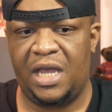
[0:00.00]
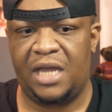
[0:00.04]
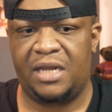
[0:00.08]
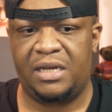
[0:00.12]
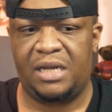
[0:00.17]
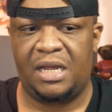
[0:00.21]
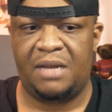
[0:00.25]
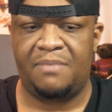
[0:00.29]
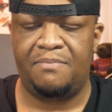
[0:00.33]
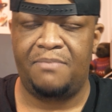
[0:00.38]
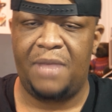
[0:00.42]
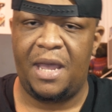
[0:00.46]

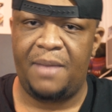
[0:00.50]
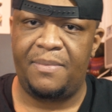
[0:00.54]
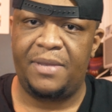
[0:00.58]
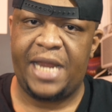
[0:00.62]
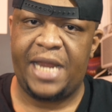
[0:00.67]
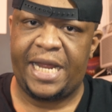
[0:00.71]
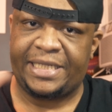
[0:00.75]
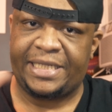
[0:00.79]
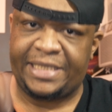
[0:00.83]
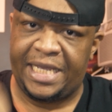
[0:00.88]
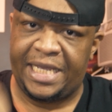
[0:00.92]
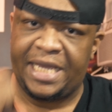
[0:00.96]
and maybe
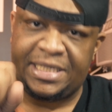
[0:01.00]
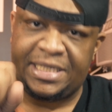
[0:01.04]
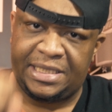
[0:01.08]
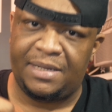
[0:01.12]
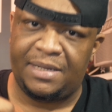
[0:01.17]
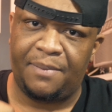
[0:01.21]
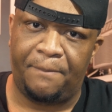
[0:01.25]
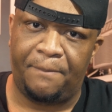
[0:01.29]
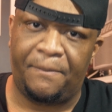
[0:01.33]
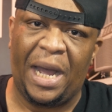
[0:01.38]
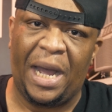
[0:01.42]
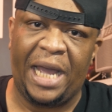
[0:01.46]
that takes the
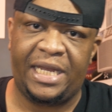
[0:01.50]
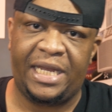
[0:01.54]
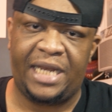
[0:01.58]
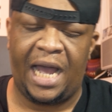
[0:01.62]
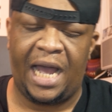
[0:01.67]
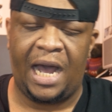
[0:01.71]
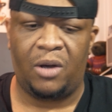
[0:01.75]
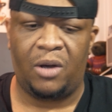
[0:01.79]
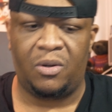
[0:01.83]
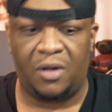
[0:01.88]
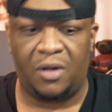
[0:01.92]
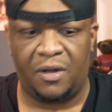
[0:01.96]
bite
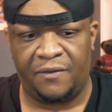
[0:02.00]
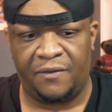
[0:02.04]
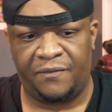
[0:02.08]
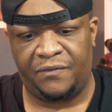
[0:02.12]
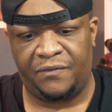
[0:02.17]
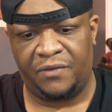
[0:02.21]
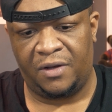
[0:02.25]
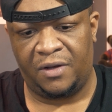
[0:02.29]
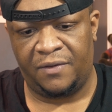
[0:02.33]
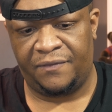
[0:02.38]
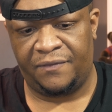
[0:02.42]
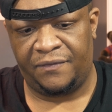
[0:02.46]
out
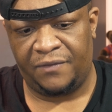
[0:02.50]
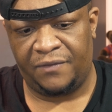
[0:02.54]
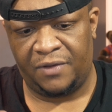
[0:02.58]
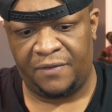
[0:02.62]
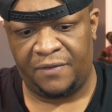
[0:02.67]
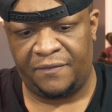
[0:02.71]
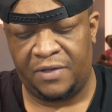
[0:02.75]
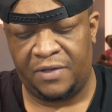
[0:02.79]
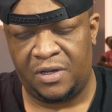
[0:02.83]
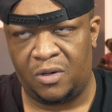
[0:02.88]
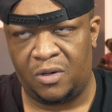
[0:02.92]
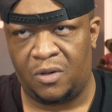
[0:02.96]
of it,